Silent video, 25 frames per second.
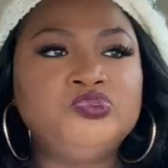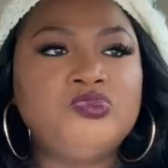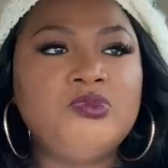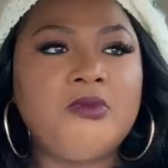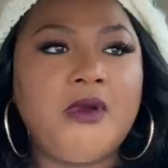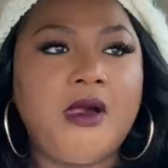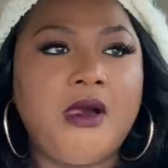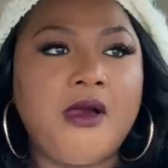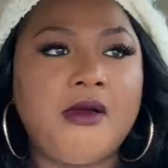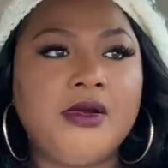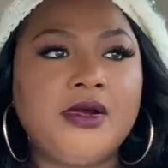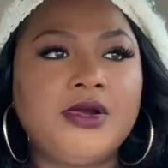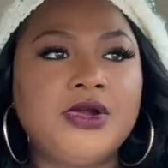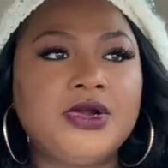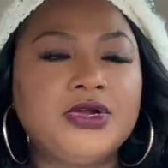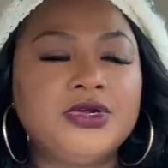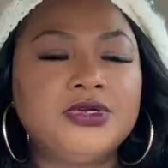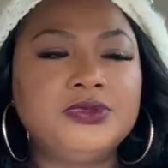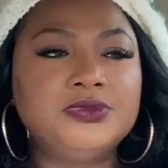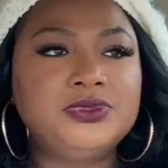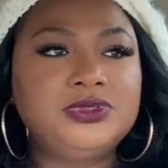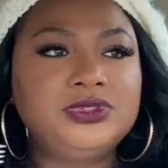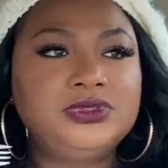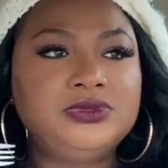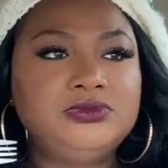my
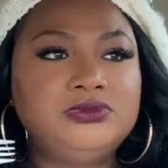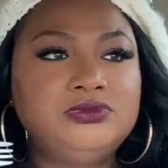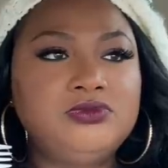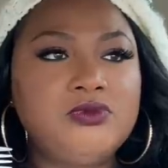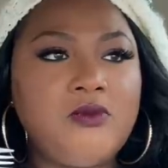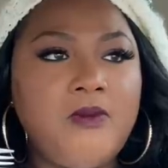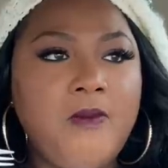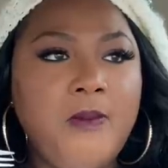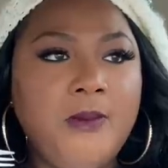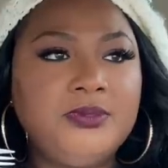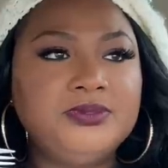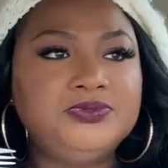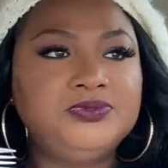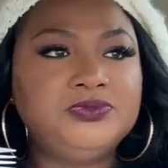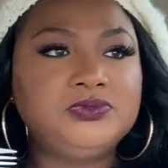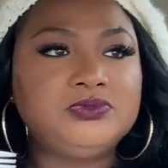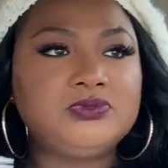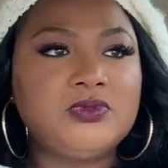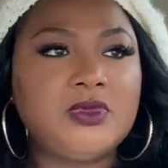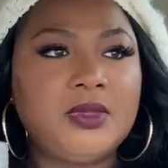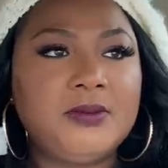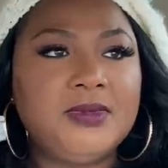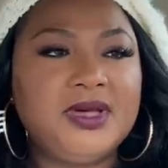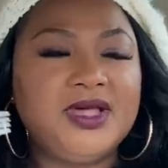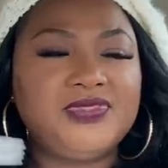arms,
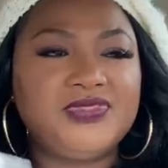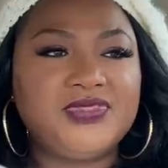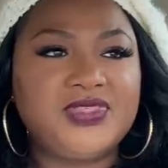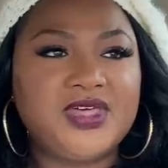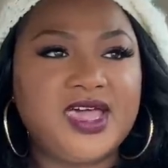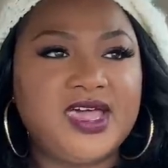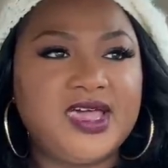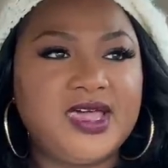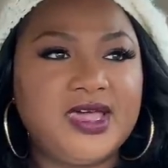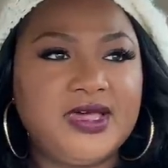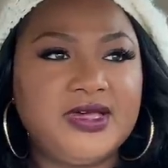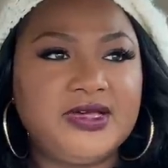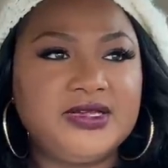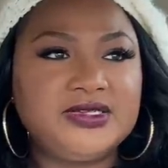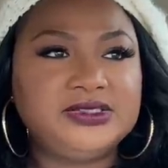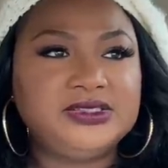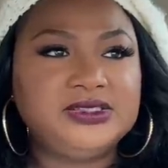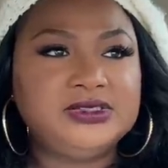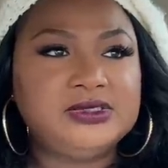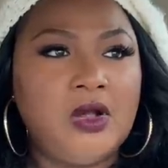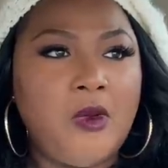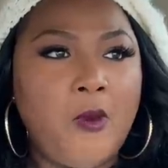my thighs.